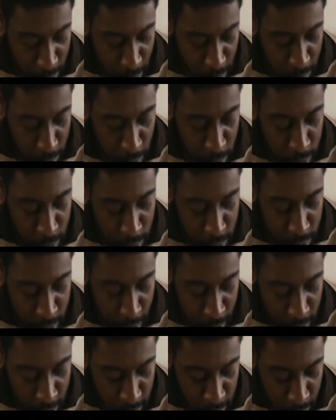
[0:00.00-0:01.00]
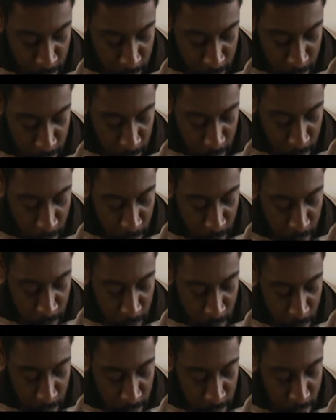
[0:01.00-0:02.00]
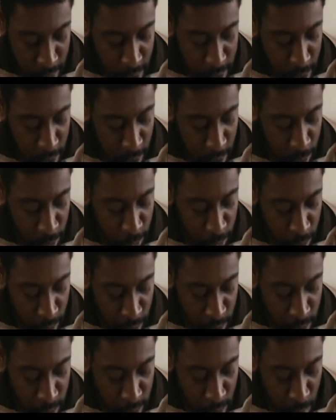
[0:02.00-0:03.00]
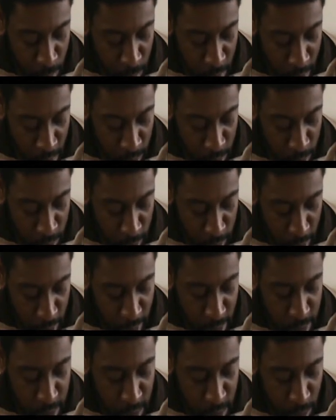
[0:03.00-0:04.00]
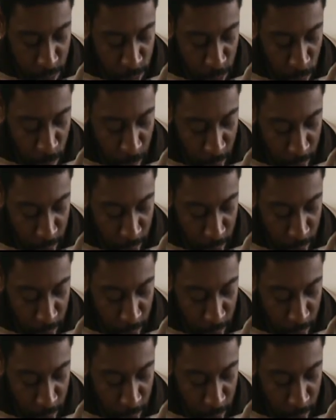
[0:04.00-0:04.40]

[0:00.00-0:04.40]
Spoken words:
have understanding, neither is it convenient to magnify a sinful